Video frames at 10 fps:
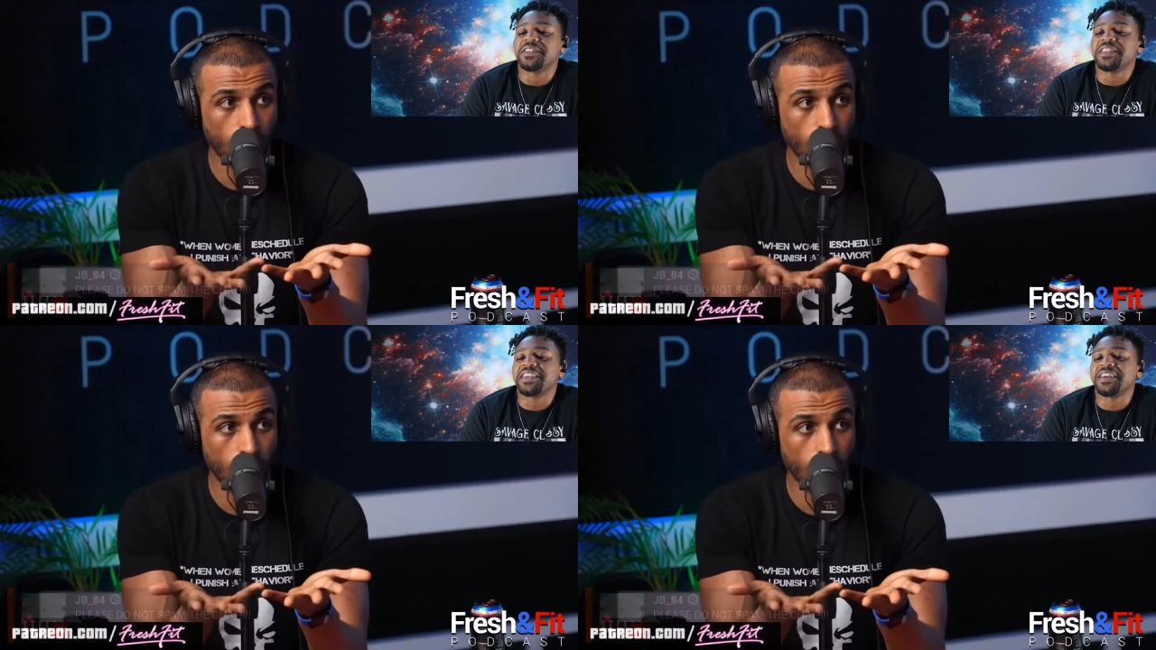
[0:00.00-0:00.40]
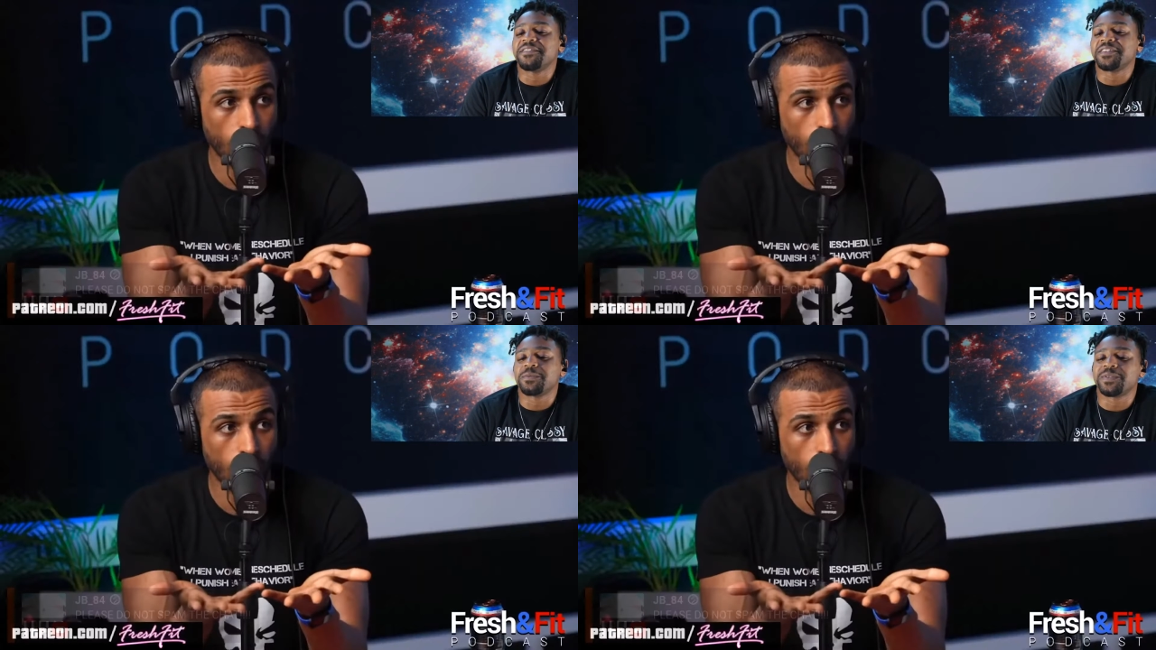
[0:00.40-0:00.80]
Speaker 1: The
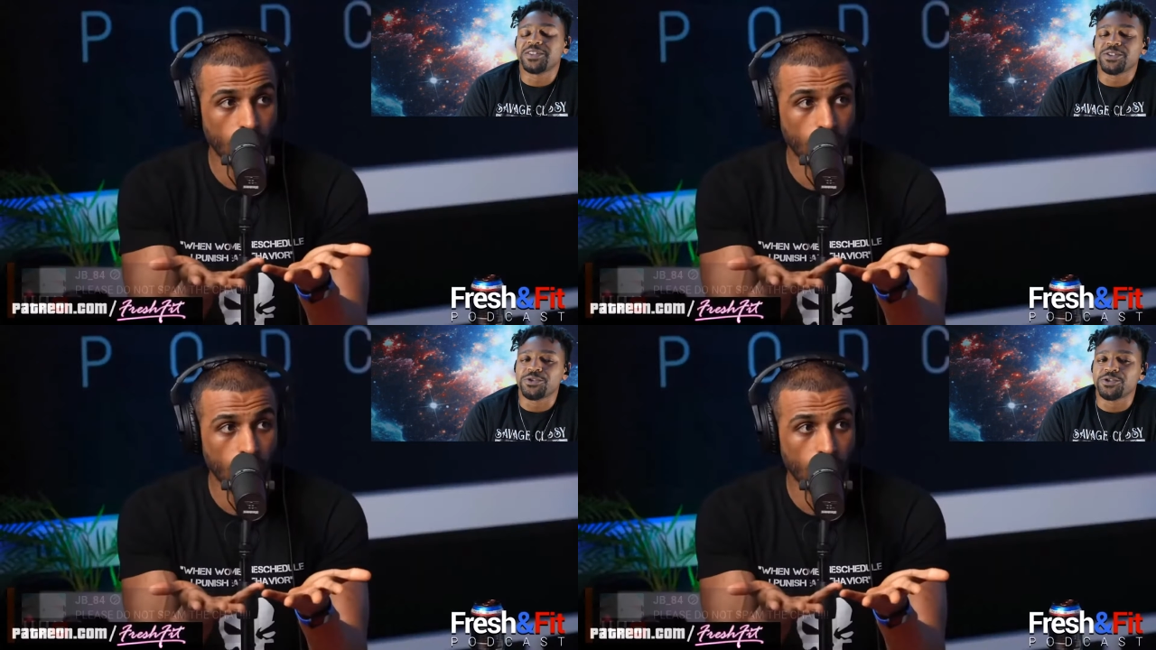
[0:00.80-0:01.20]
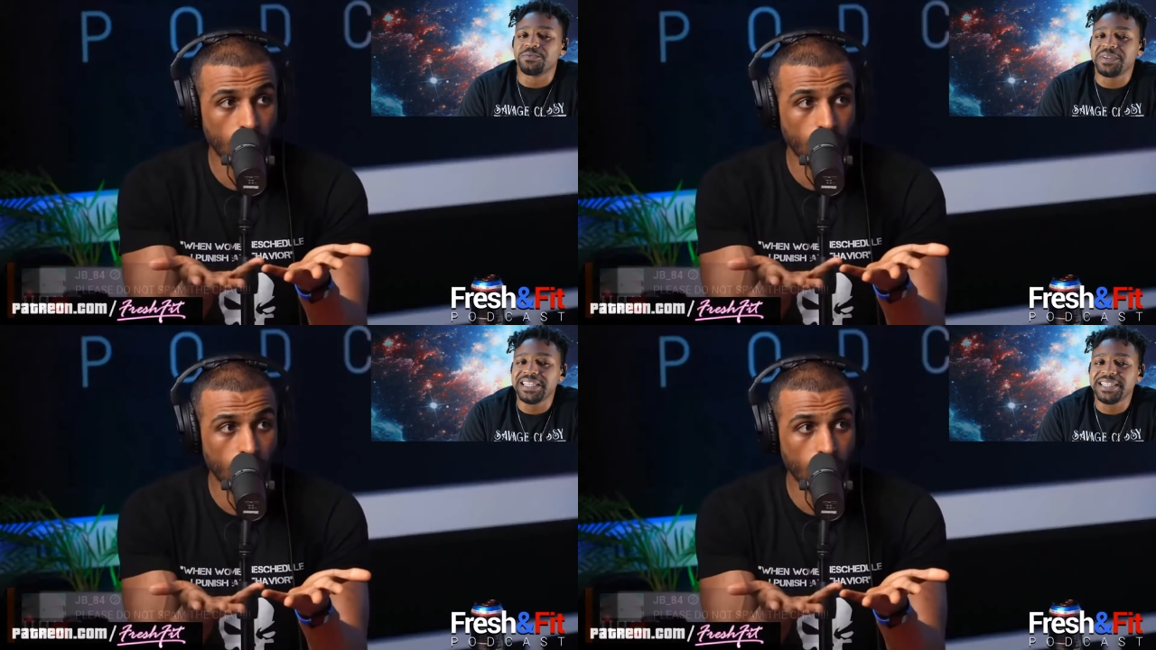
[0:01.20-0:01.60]
giving up the social
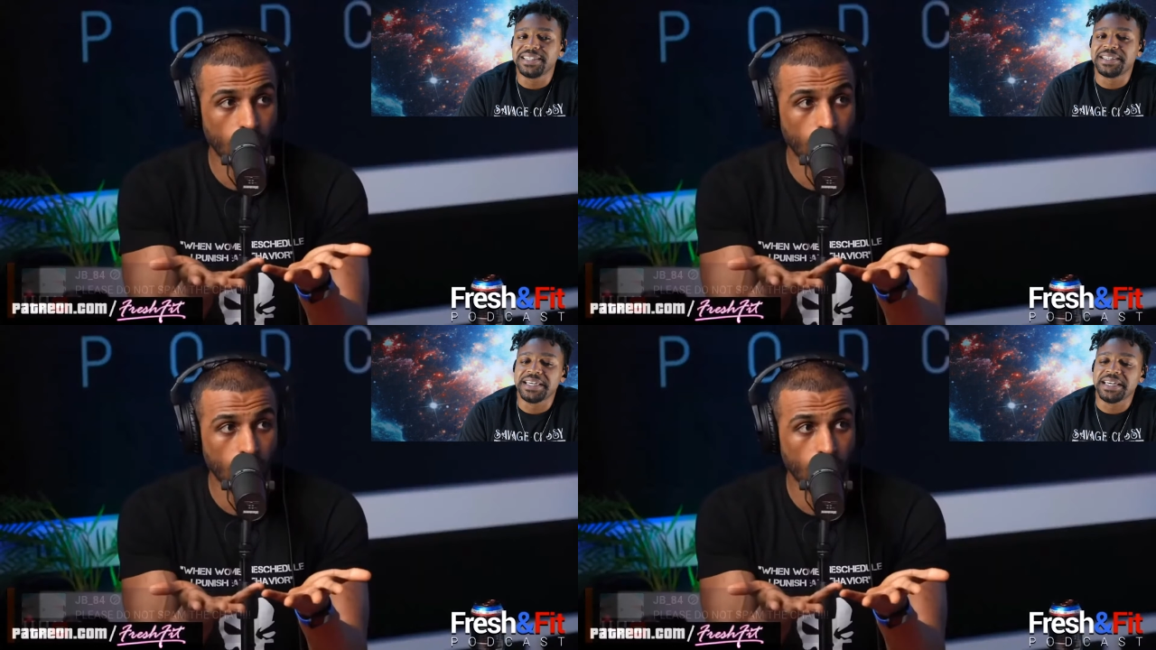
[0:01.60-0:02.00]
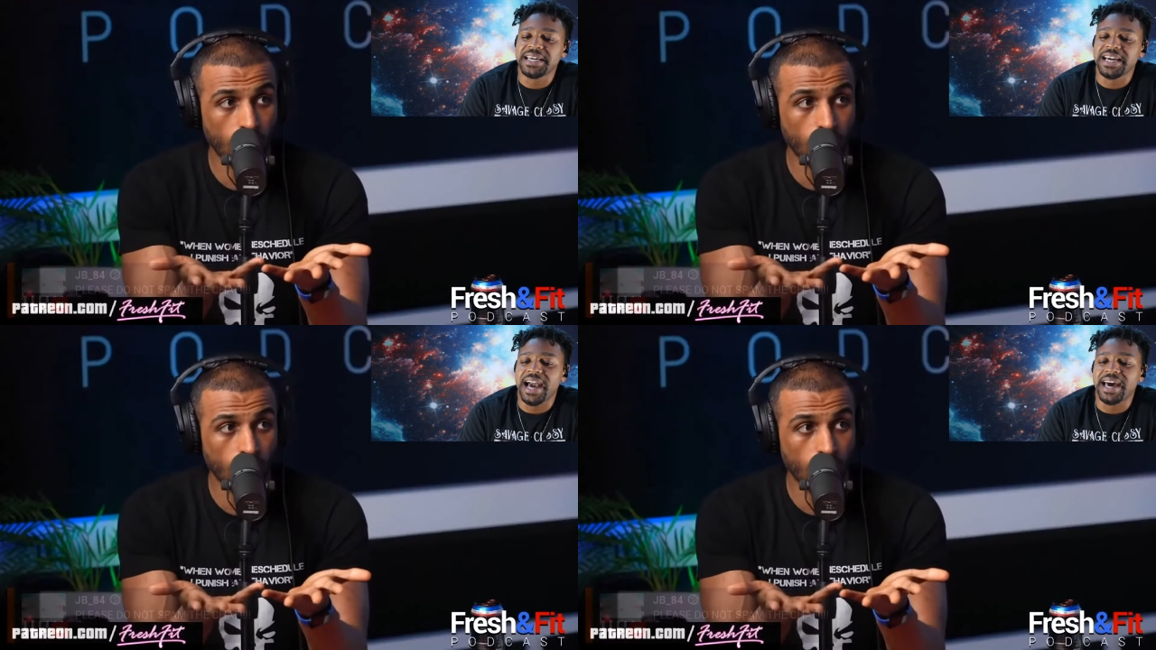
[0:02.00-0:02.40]
media
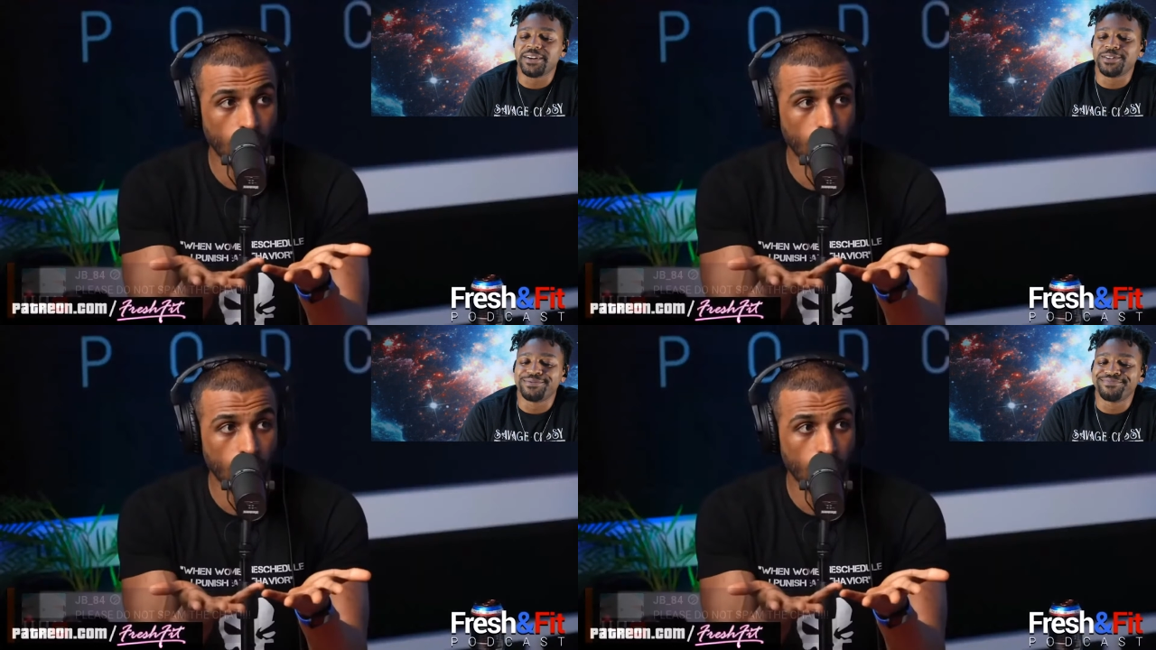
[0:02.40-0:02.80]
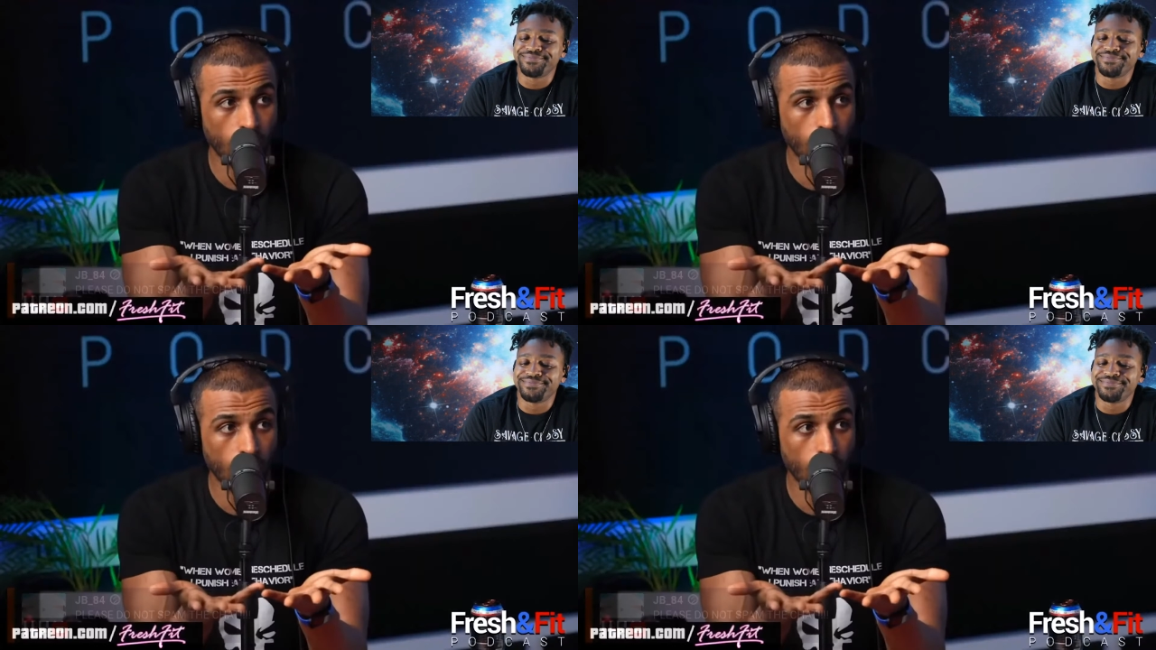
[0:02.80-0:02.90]
thing, I don't.